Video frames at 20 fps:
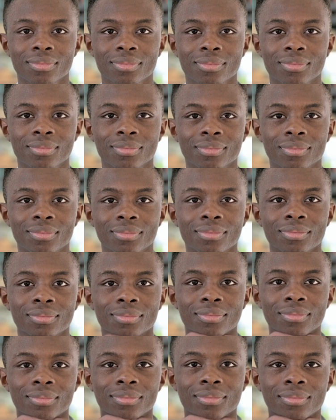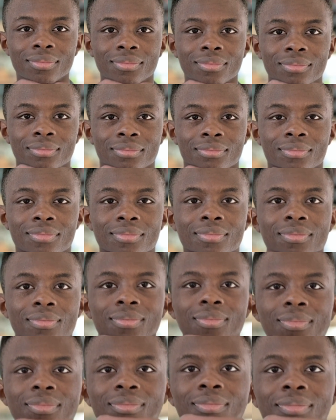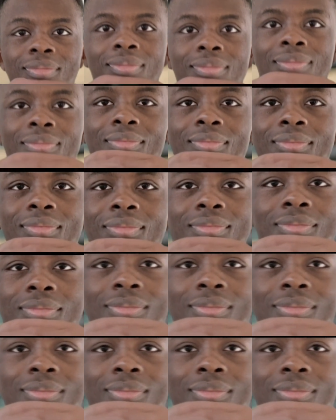(no one is talking)